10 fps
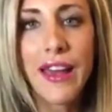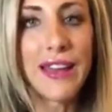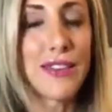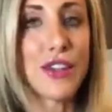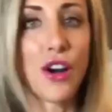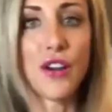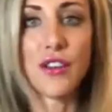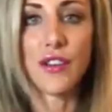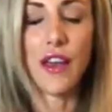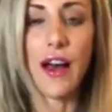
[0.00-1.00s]
It
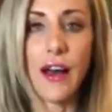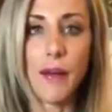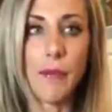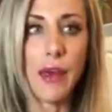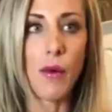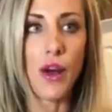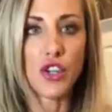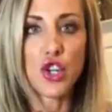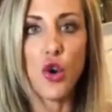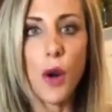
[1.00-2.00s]
starts, a
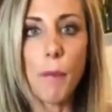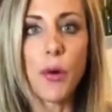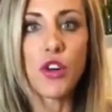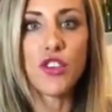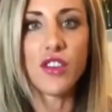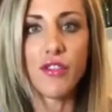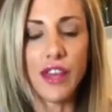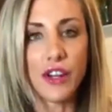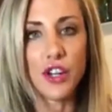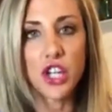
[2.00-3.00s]
short burst of
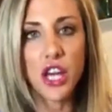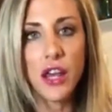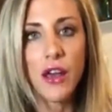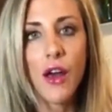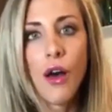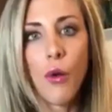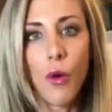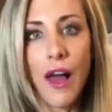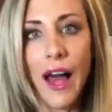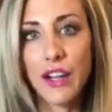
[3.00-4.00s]
energy
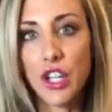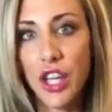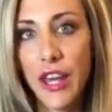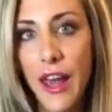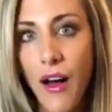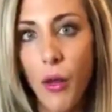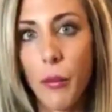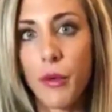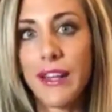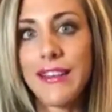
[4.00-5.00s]
will actually
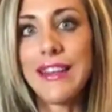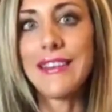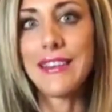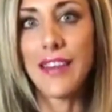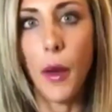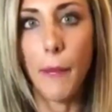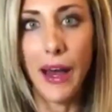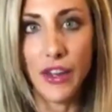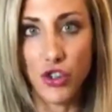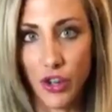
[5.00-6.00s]
help release some
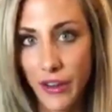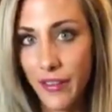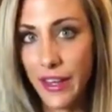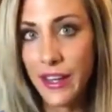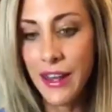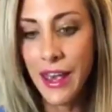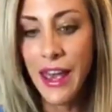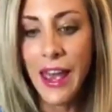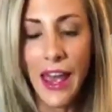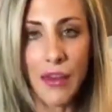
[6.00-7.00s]
adrenaline.
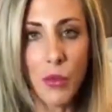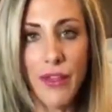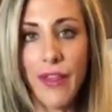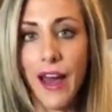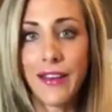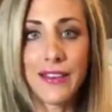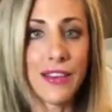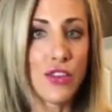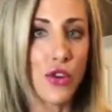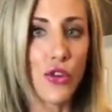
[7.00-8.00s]
And when that
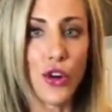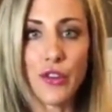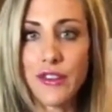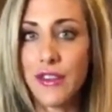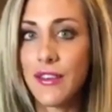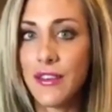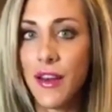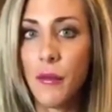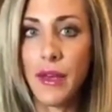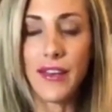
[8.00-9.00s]
central nervous
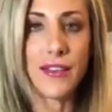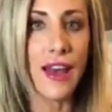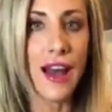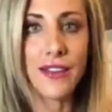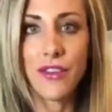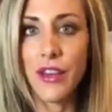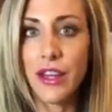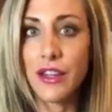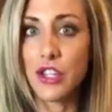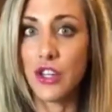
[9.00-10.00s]
system is
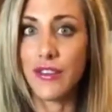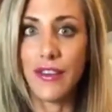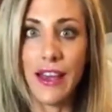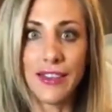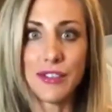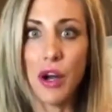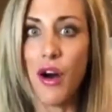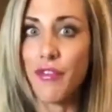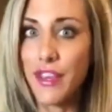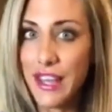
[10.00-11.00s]
activated, just like
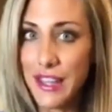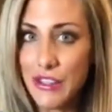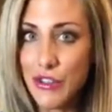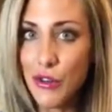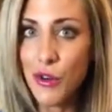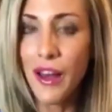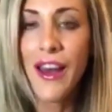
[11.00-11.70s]
coffee can do,